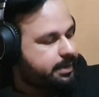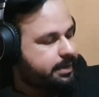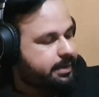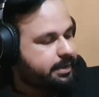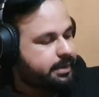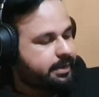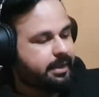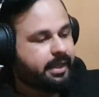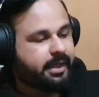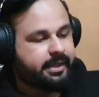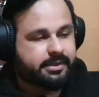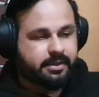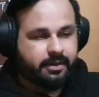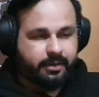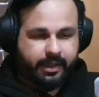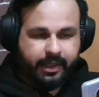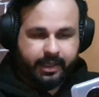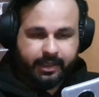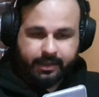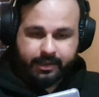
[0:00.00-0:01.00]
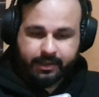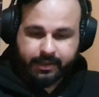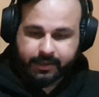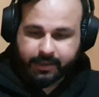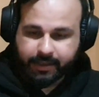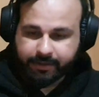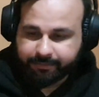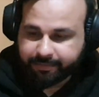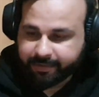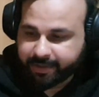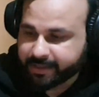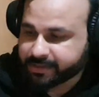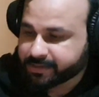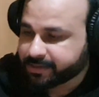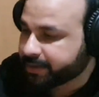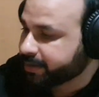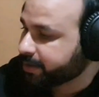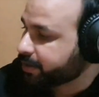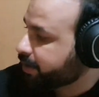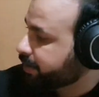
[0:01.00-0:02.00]
let's look at the face
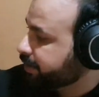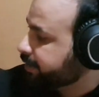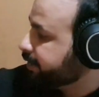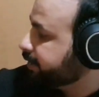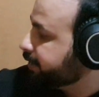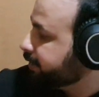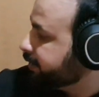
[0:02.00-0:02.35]
unlock.